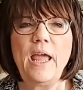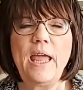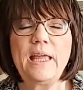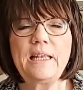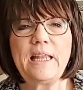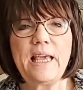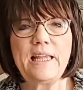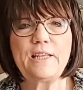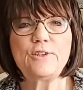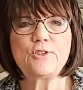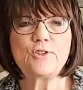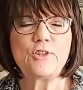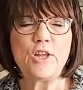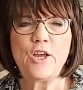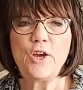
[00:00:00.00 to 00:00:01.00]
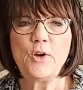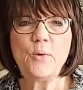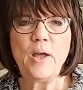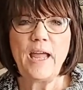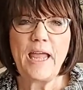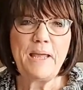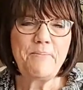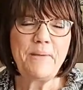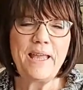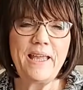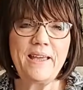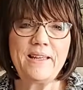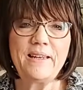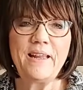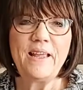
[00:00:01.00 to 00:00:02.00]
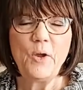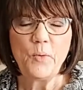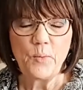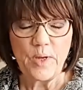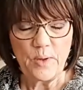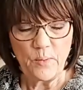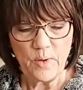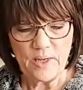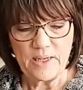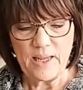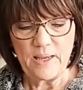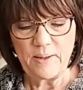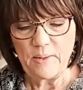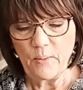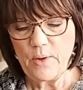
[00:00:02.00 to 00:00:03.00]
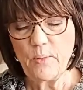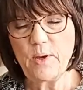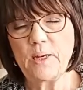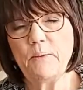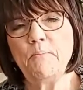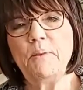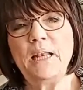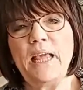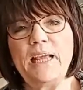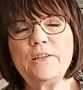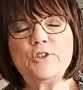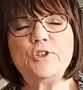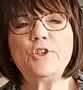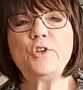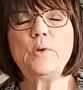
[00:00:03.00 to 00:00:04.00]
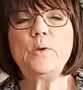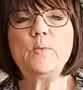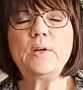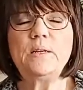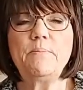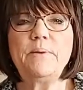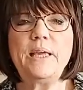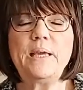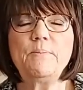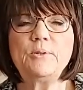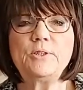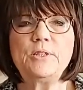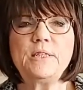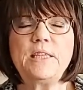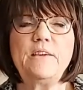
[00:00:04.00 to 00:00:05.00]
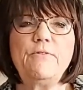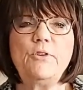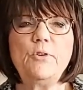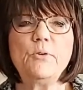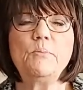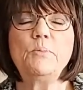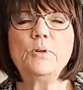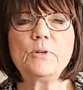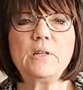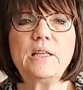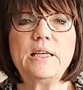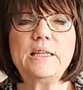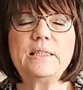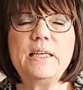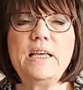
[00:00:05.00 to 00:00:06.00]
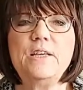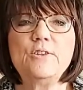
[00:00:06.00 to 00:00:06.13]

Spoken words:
and let us know. Amen. We wanna bless you. We want to be able to give you a booklet.